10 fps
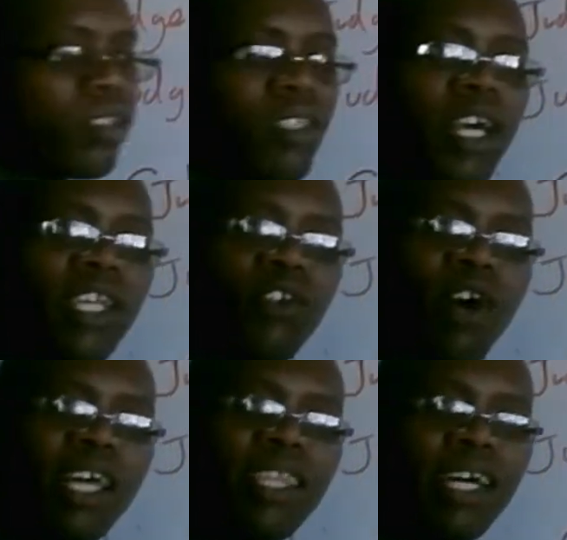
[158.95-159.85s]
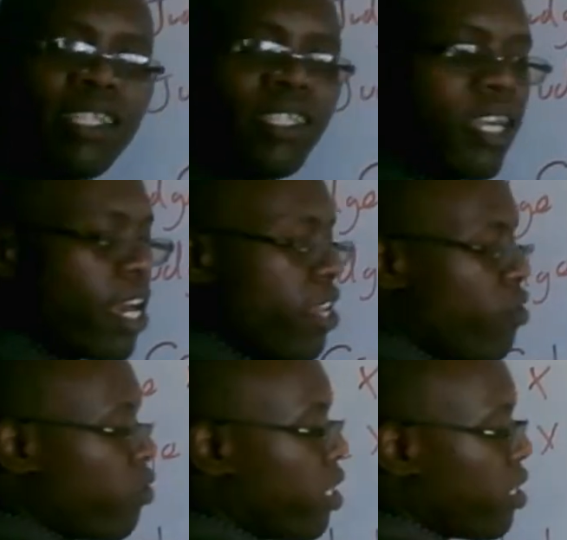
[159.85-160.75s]
And so others here, I know
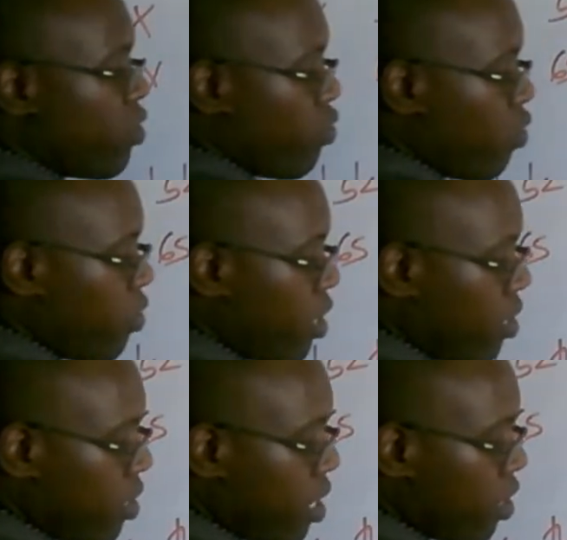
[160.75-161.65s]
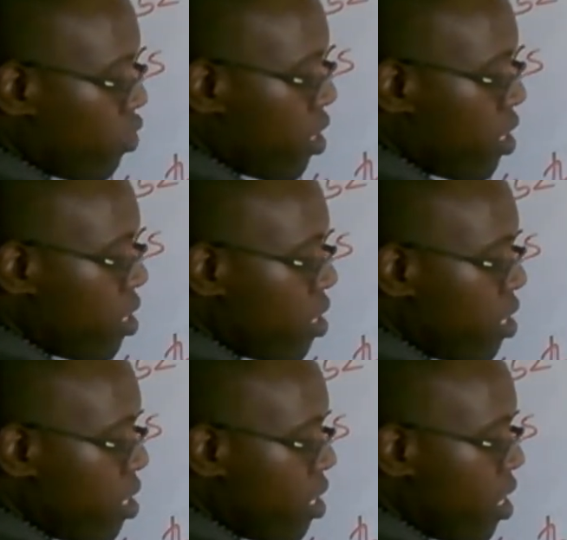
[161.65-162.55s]
that you know that it's actually
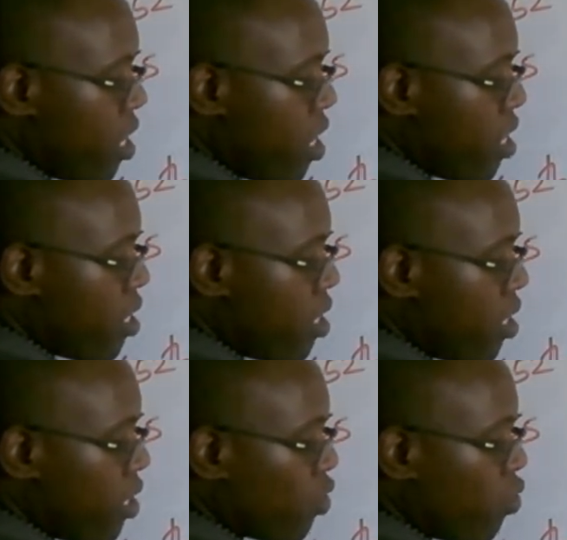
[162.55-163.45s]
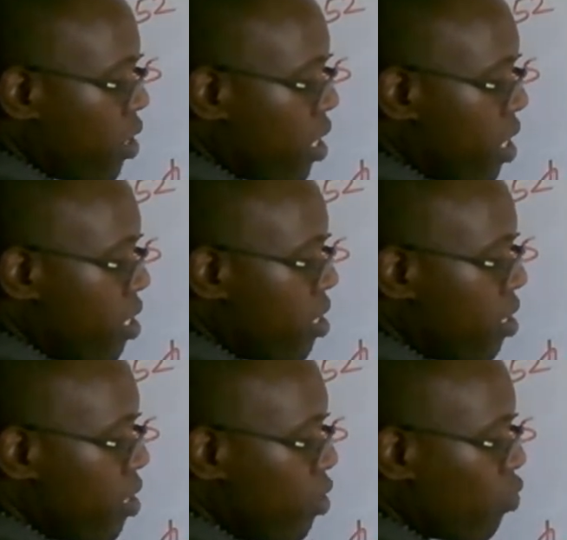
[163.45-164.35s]
n squared
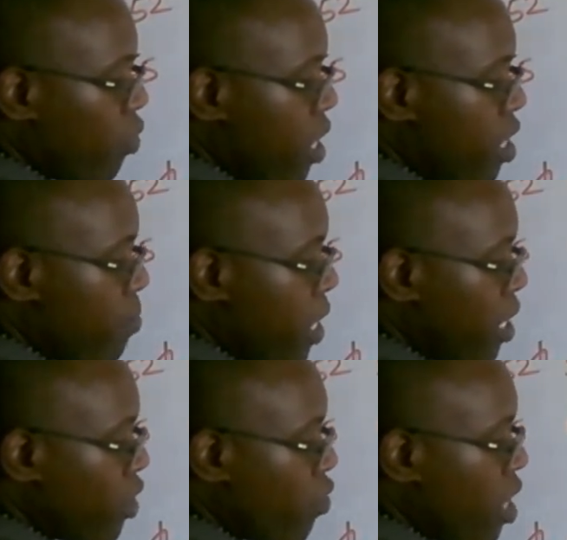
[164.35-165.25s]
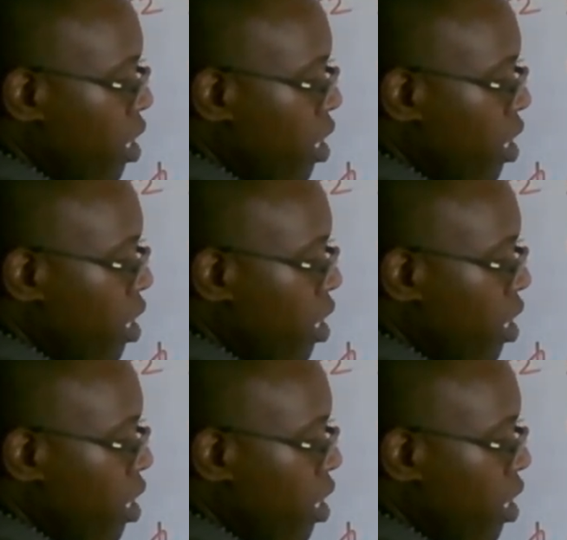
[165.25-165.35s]
into n minus 1.